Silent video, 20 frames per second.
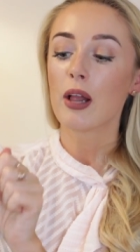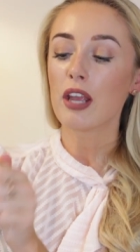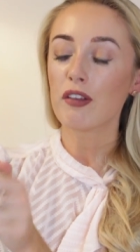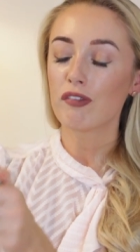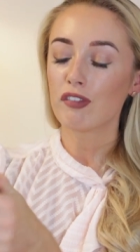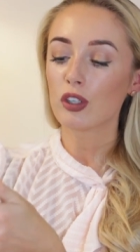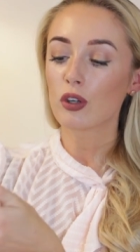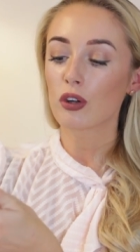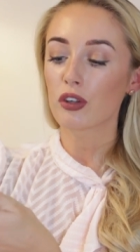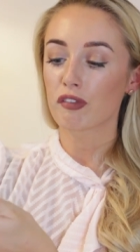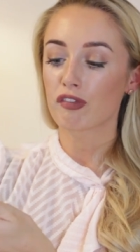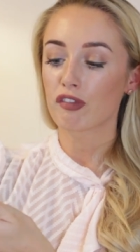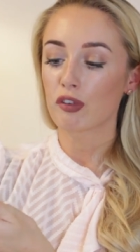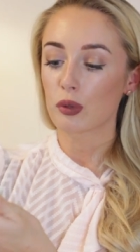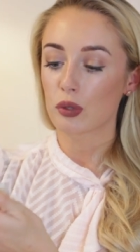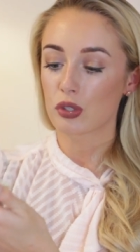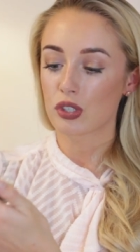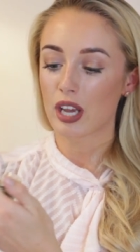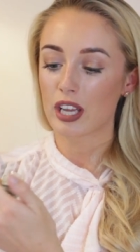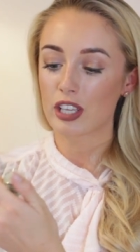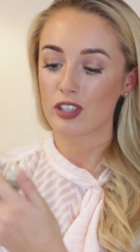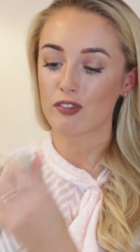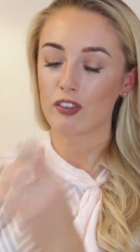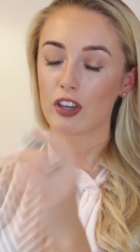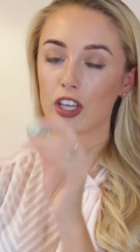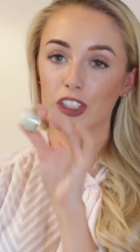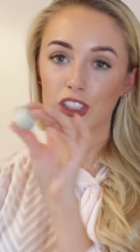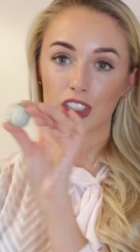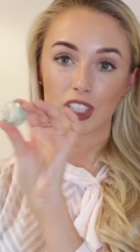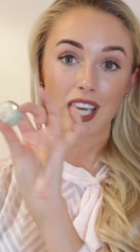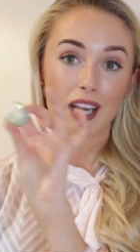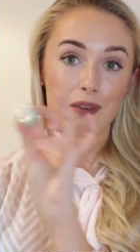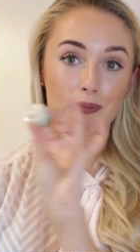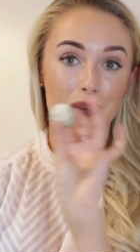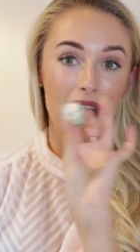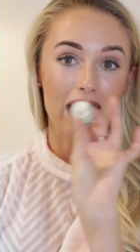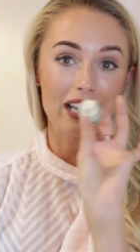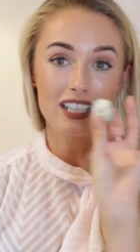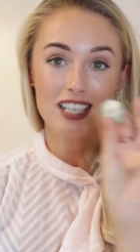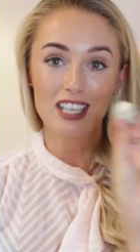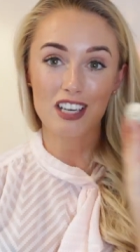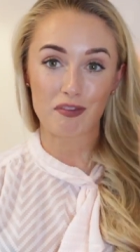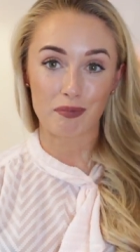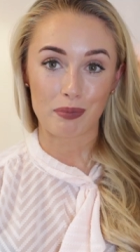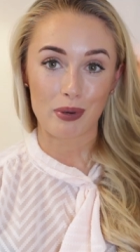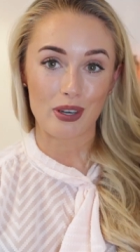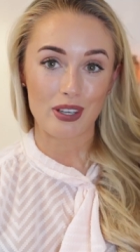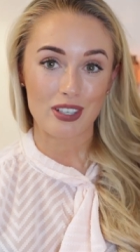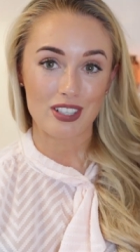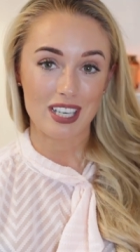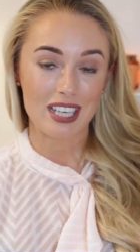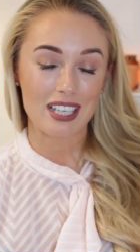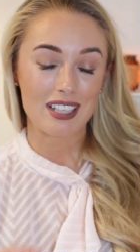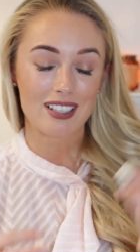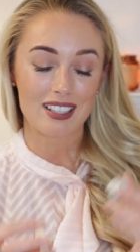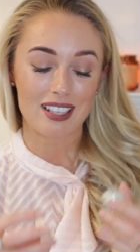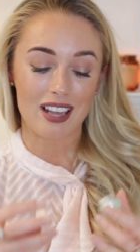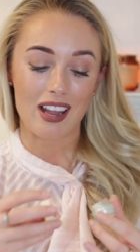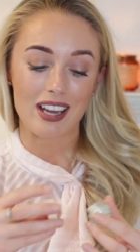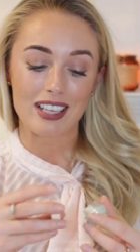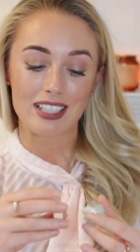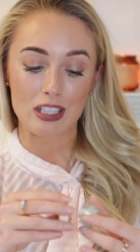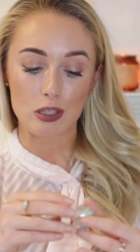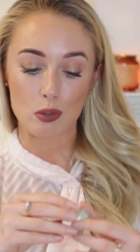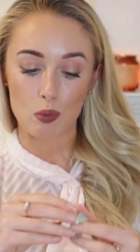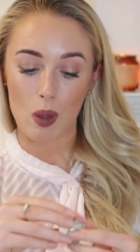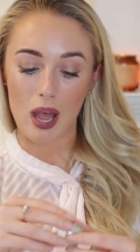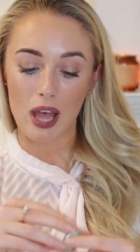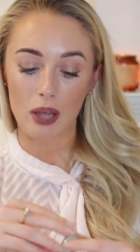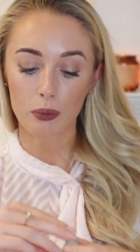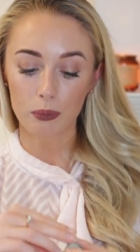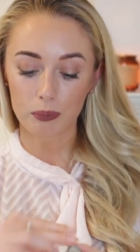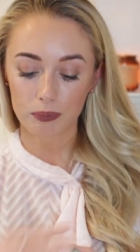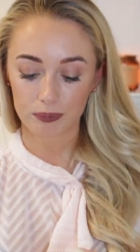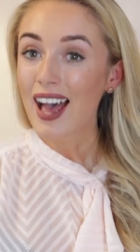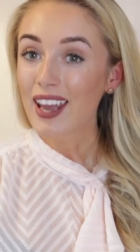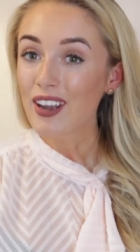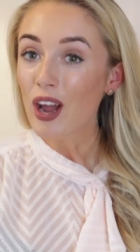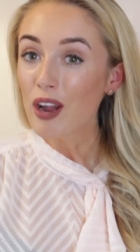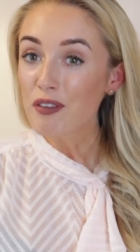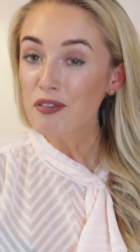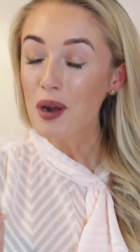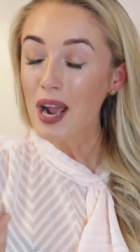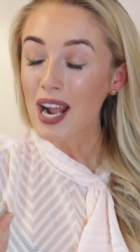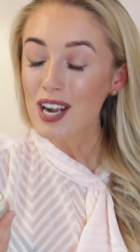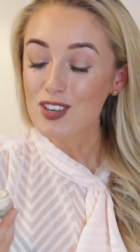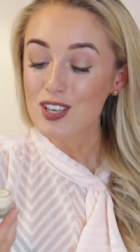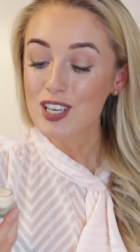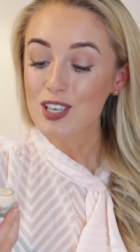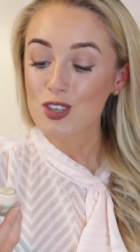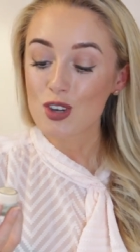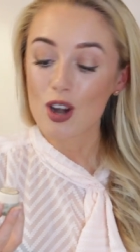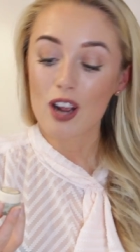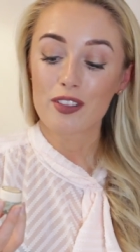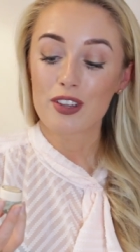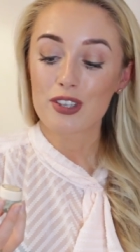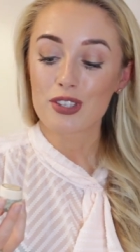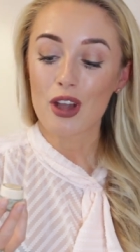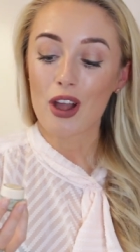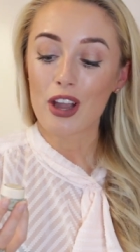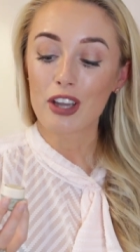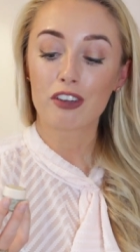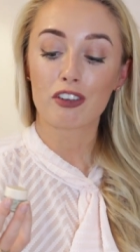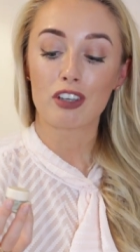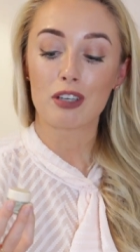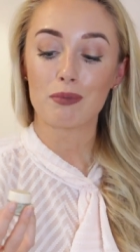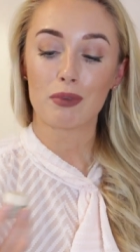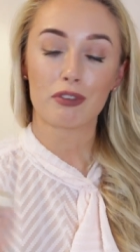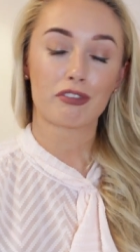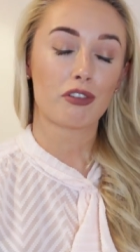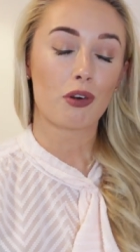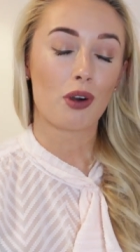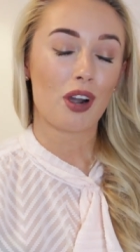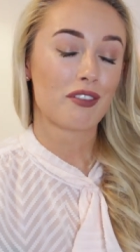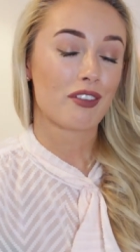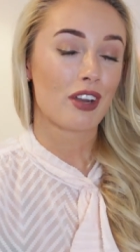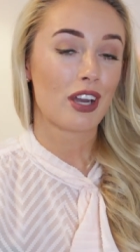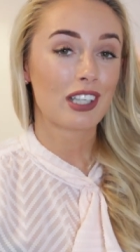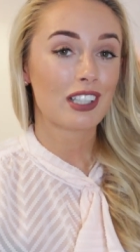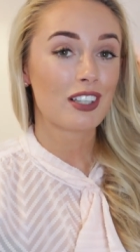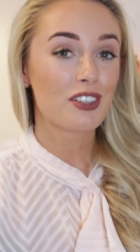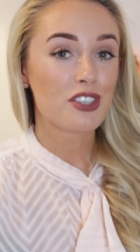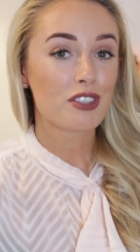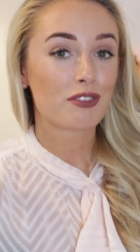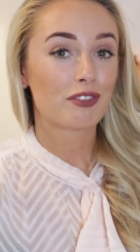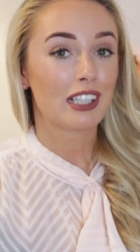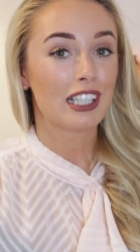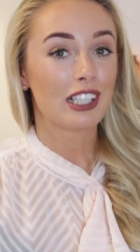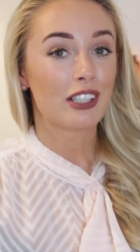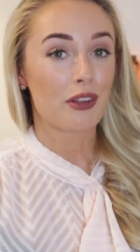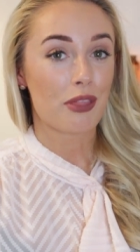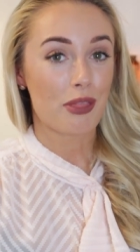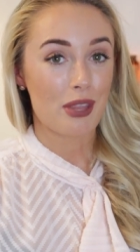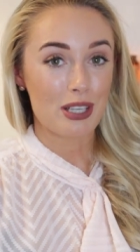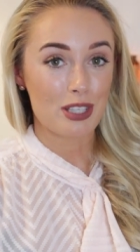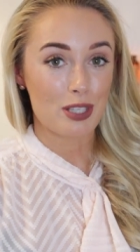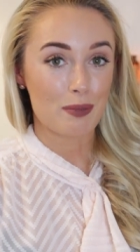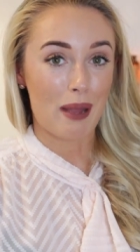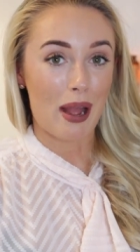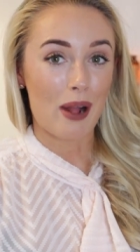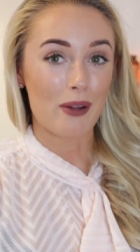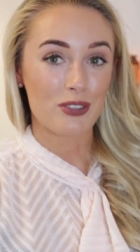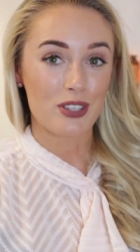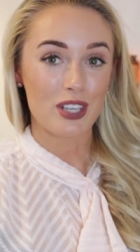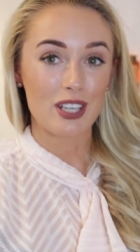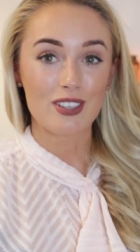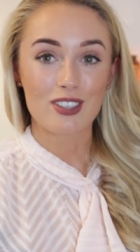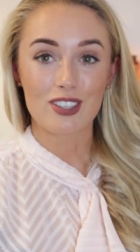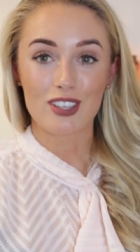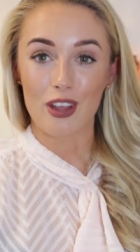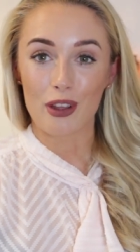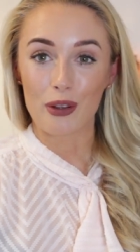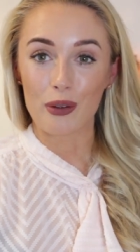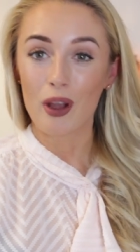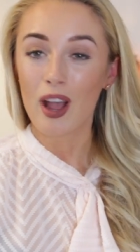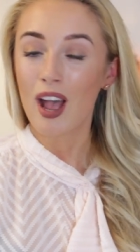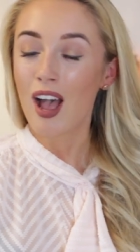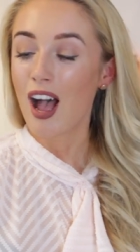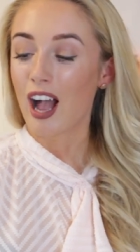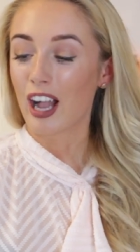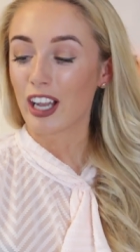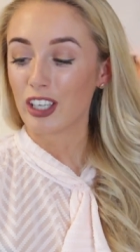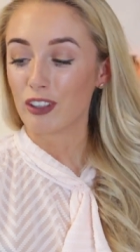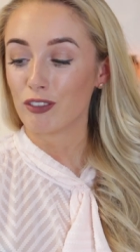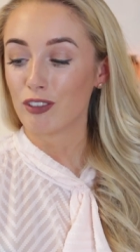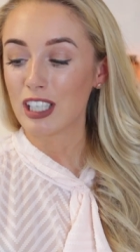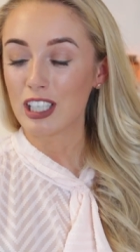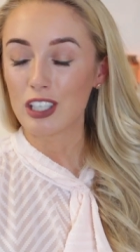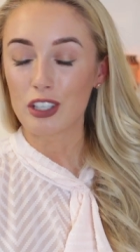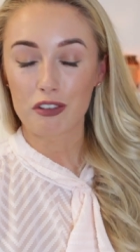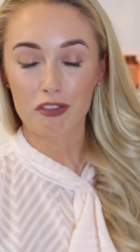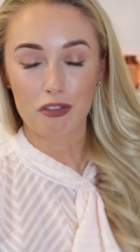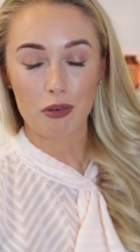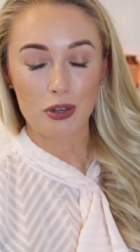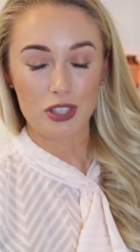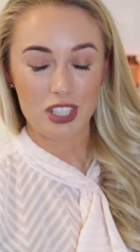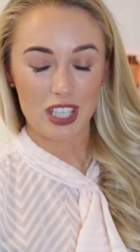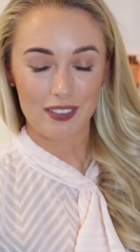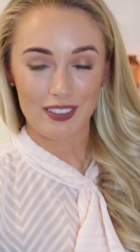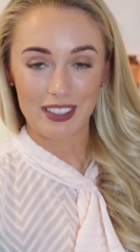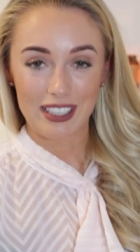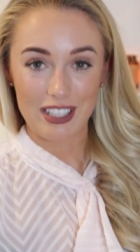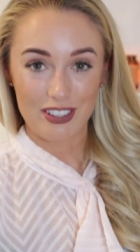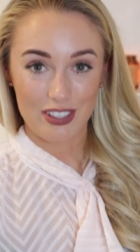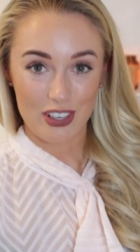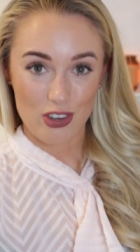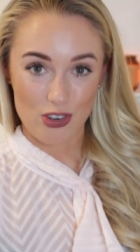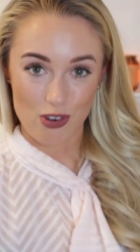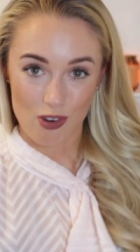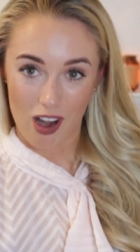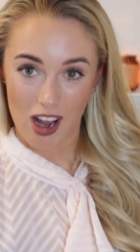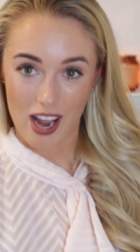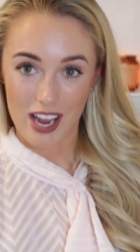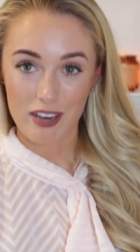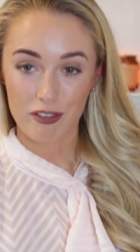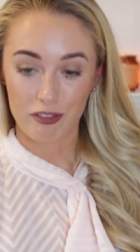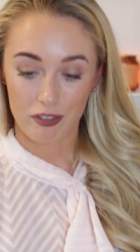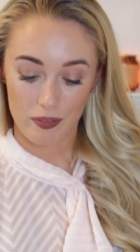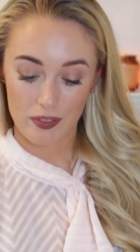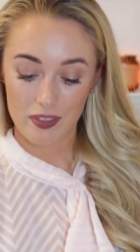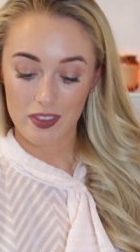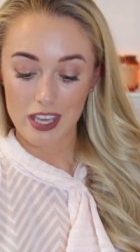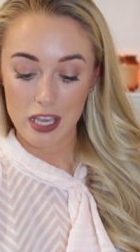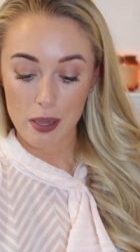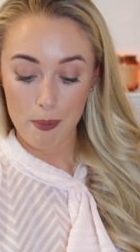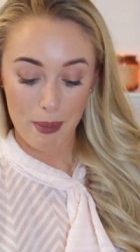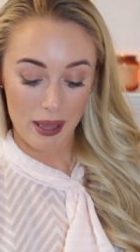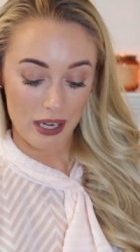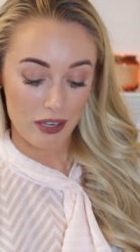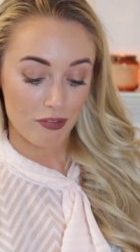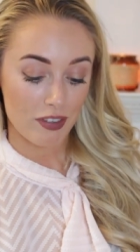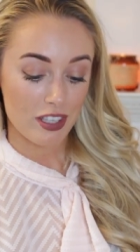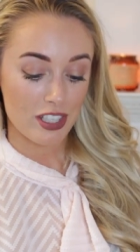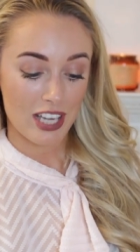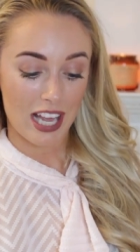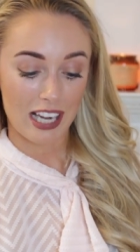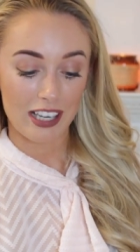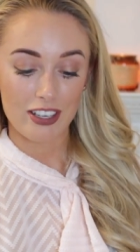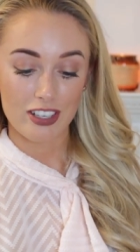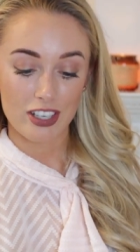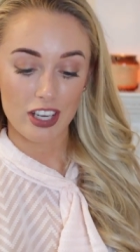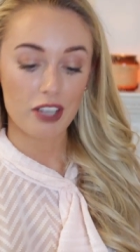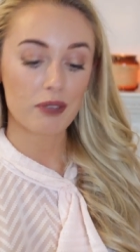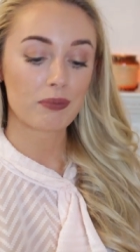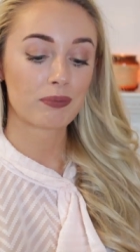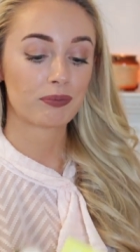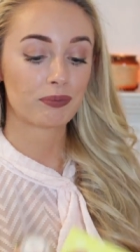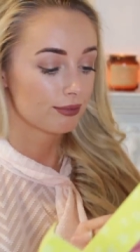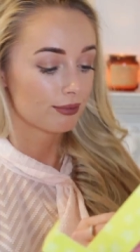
if you got the full size version, and plenty of product inside as well. And I've not actually tried this eye cream before. I've heard loads of really good things about it, so I'm going to really look forward to giving this a try from the Benefit calendar.